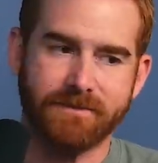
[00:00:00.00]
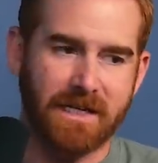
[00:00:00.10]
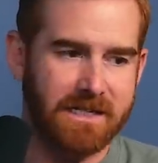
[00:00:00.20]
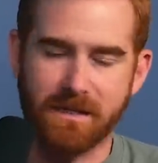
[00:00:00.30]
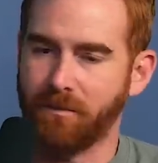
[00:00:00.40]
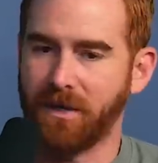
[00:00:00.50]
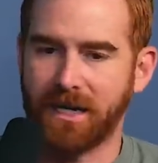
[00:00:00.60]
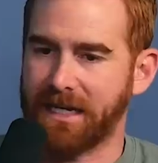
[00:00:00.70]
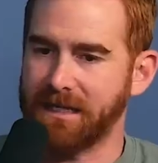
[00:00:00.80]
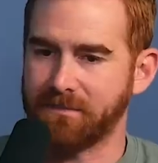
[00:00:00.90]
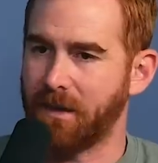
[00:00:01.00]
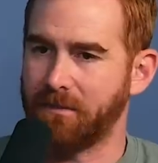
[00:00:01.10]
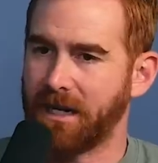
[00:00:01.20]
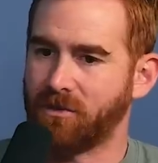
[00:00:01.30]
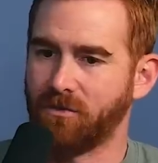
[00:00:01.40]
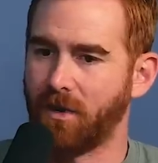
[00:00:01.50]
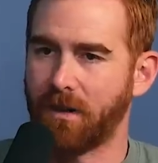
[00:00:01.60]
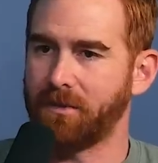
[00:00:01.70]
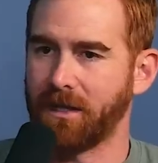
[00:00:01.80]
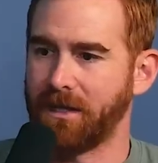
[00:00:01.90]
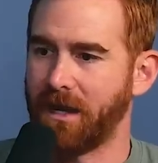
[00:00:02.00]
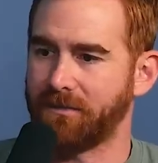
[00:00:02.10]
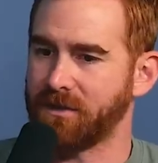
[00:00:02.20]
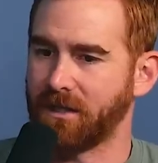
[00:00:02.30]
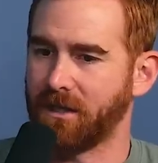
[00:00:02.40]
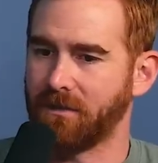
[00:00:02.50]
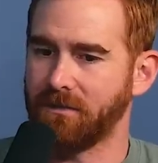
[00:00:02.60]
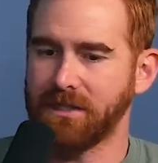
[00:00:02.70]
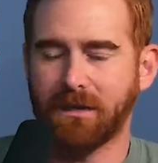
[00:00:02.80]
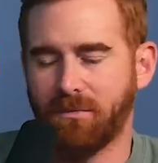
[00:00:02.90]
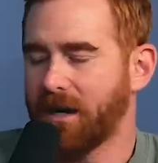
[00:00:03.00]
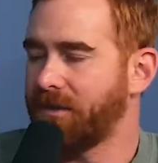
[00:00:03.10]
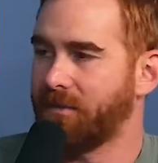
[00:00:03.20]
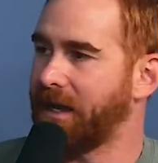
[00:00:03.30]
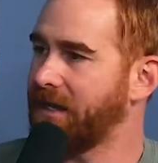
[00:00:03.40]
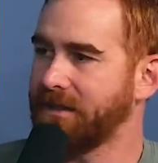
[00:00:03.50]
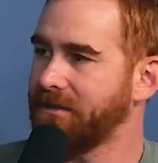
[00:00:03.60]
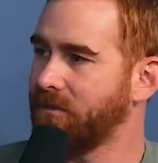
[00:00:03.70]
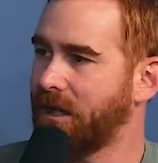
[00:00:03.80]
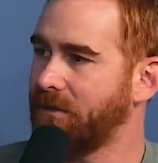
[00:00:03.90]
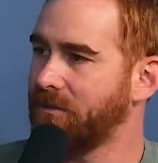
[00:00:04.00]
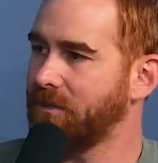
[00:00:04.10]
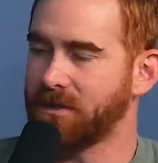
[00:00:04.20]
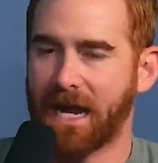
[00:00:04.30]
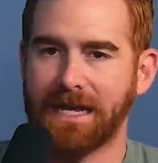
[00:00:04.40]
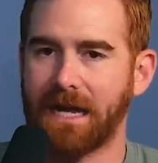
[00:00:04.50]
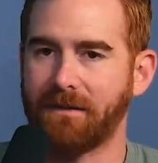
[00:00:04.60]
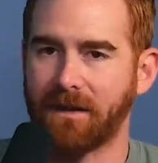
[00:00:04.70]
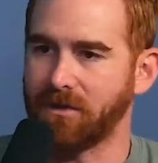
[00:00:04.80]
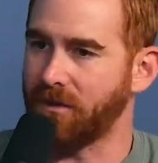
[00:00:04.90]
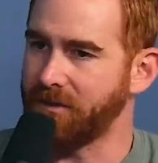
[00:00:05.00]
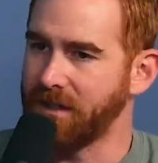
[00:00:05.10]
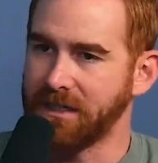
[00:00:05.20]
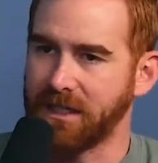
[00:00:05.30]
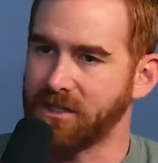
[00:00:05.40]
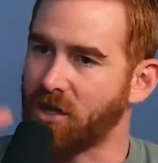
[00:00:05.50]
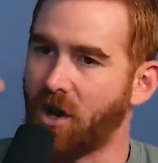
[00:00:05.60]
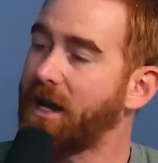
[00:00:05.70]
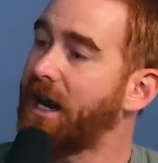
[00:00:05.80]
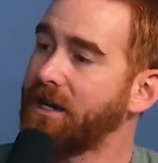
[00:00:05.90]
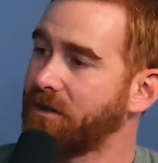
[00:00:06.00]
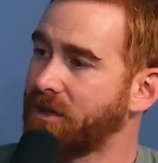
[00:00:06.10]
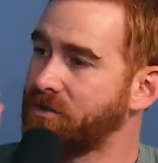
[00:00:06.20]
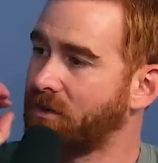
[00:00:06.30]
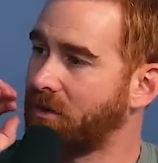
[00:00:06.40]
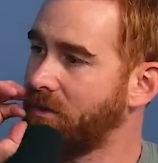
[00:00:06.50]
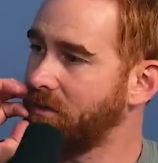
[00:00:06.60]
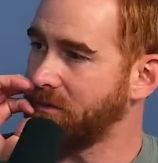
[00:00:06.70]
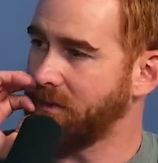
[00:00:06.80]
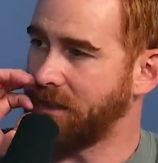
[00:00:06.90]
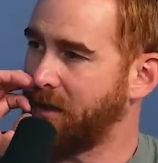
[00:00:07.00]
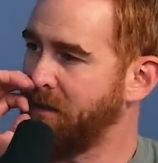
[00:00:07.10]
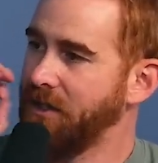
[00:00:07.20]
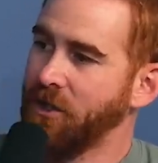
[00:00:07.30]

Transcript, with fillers: And at some point, I guess maybe I grew up enough to go, yeah, whatever, man. Well, it's gone out of your control. Yeah. You know,